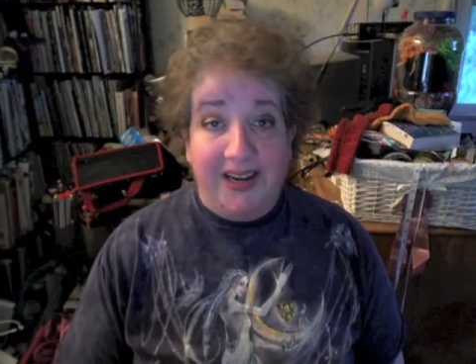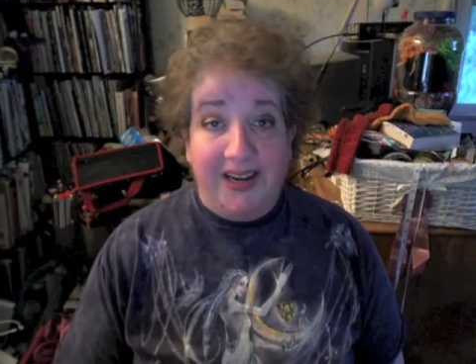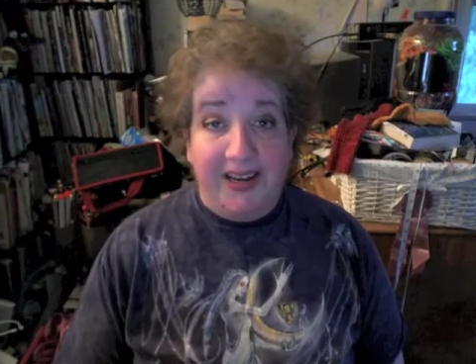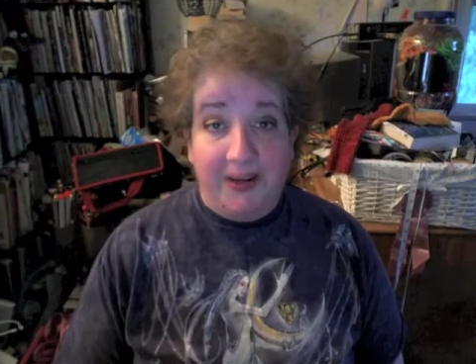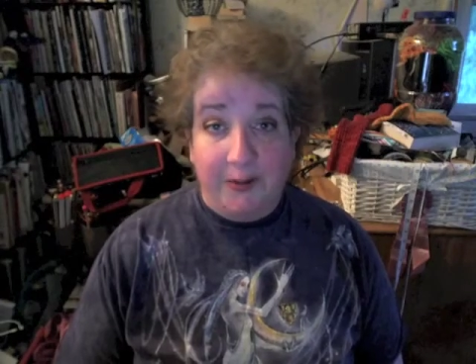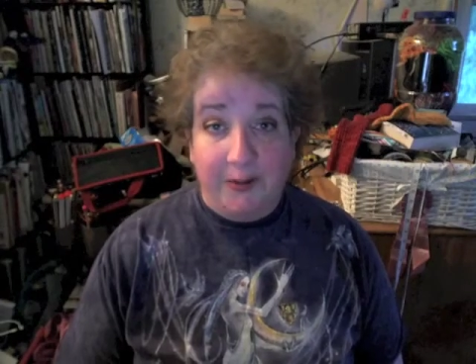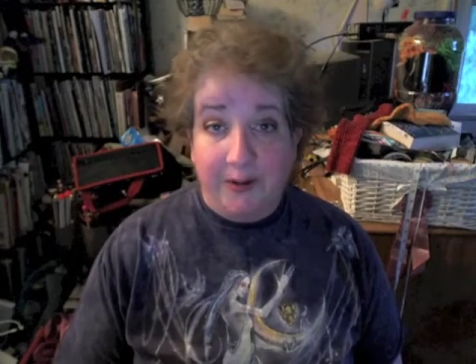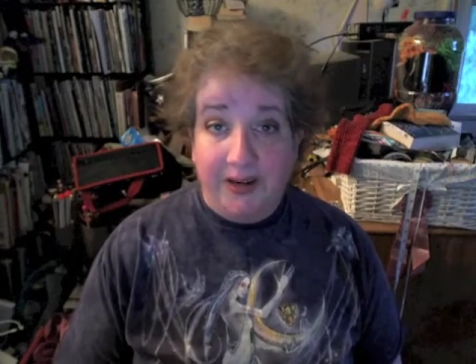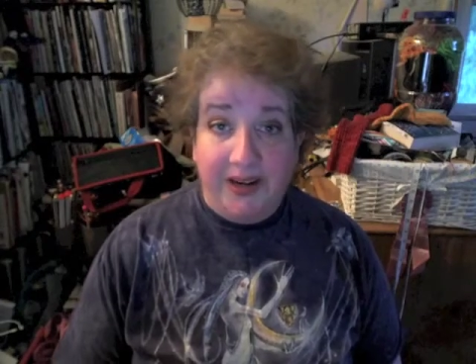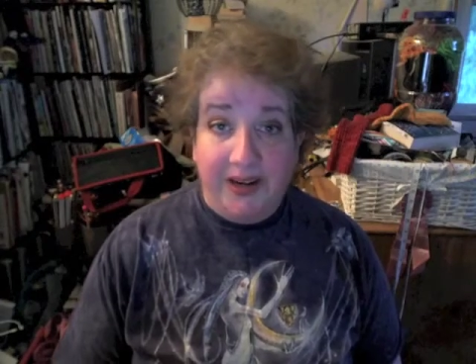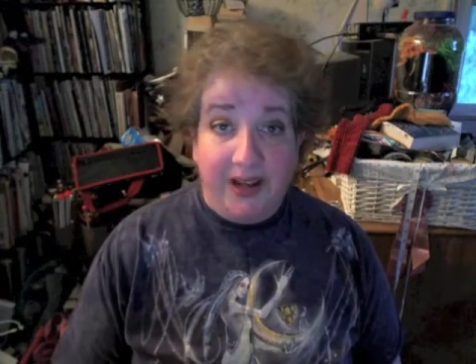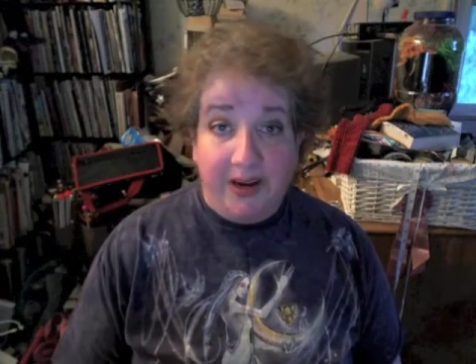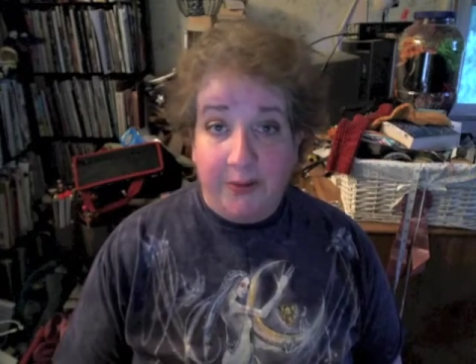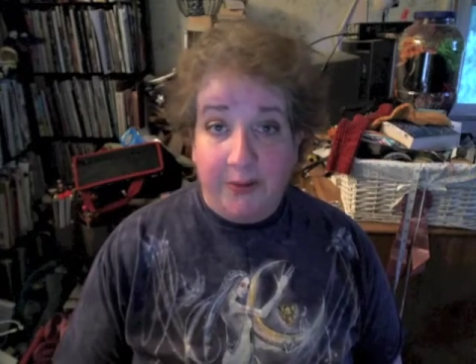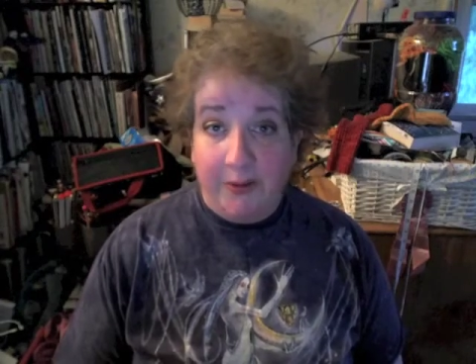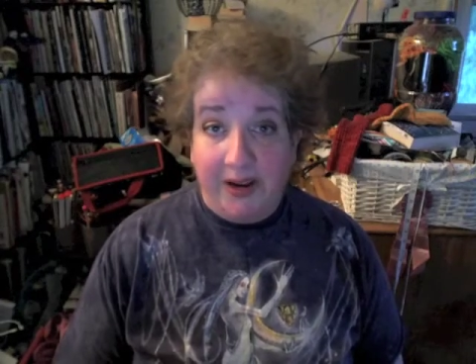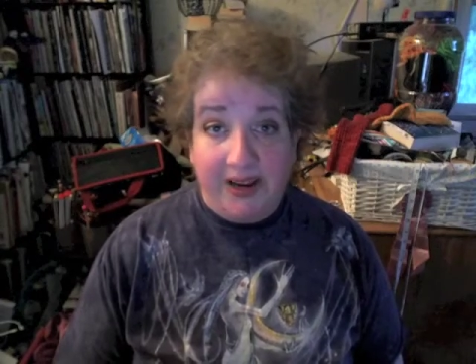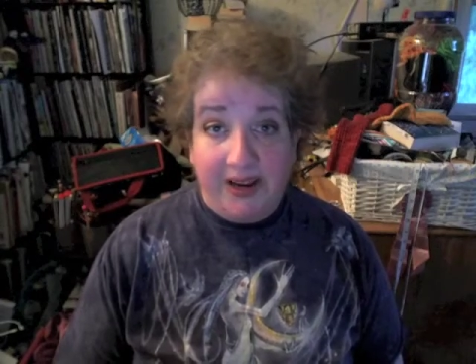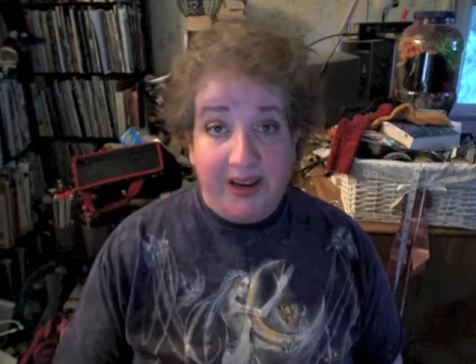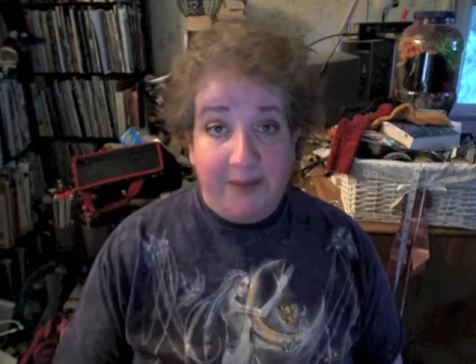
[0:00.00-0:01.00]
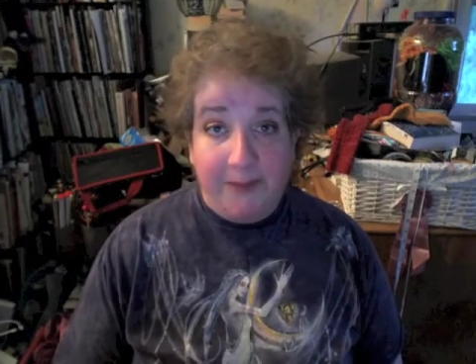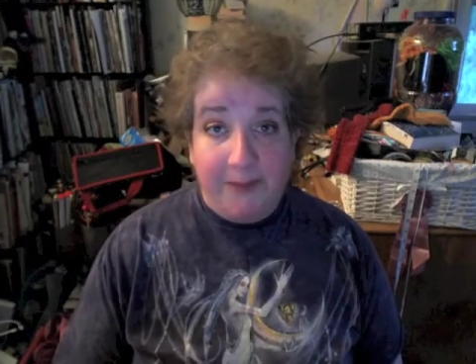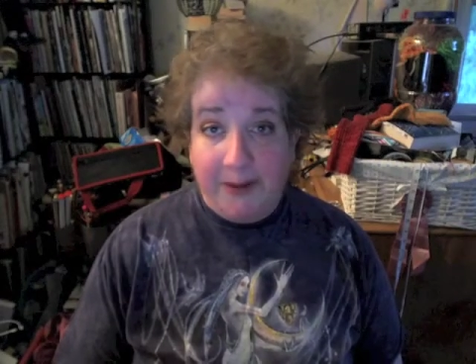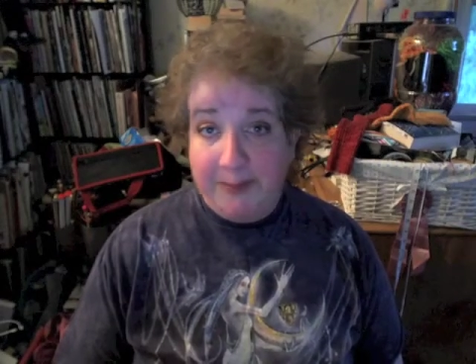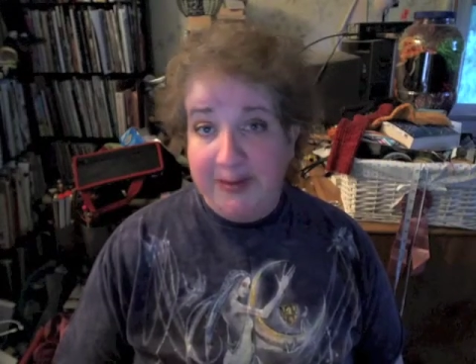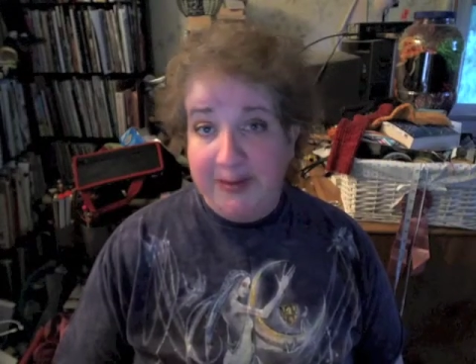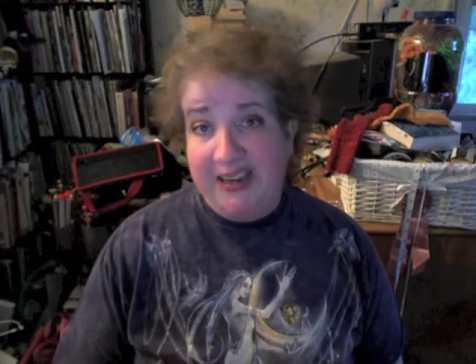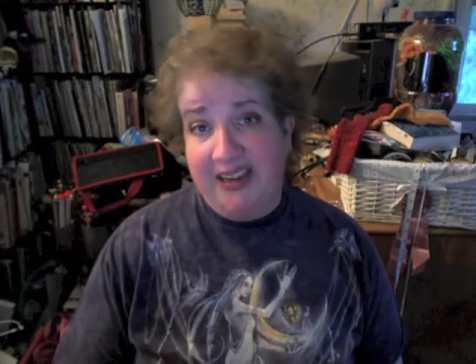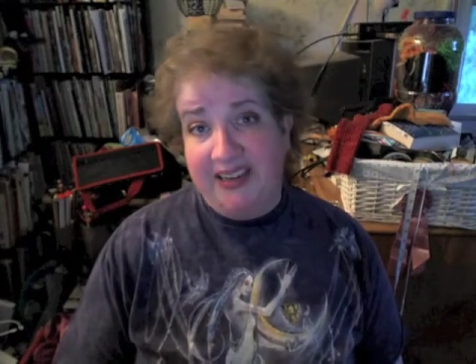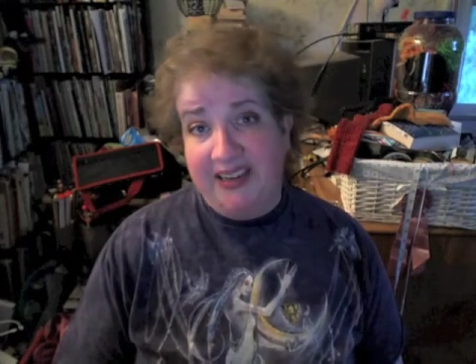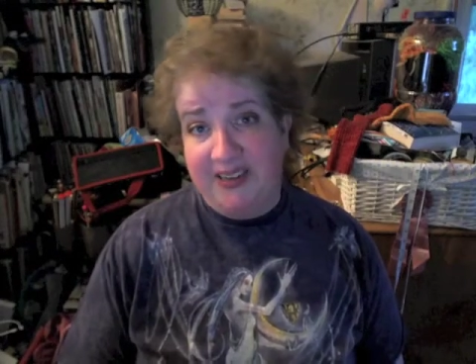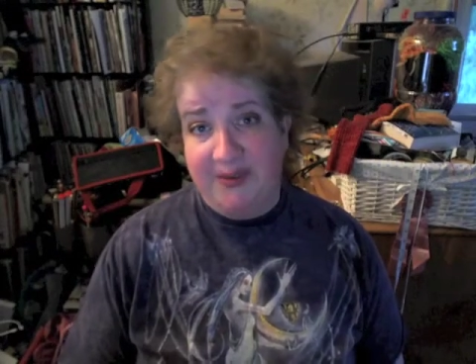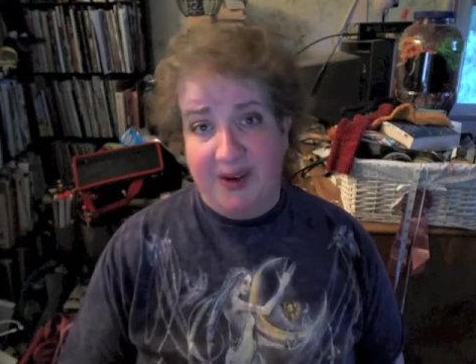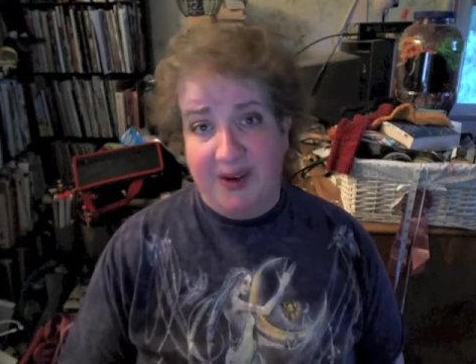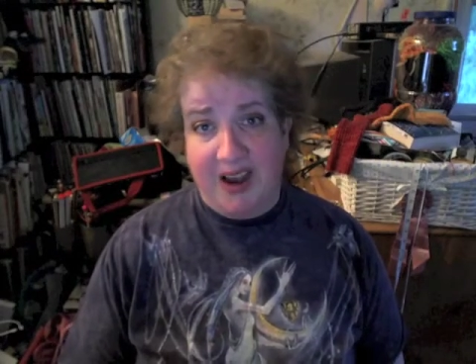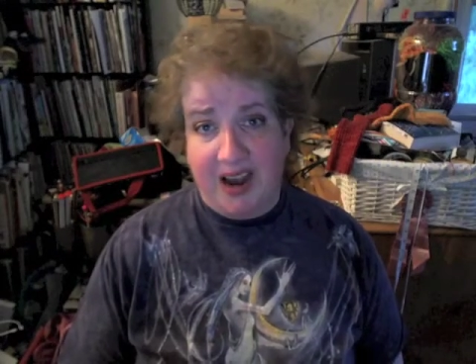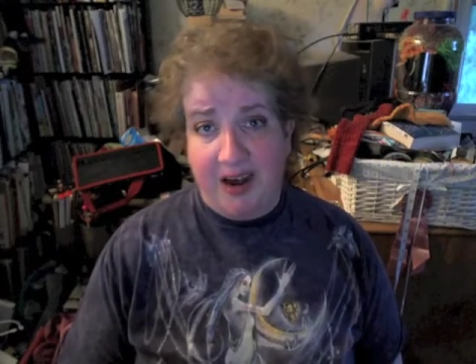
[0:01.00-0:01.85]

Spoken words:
enter in anyway, maybe get some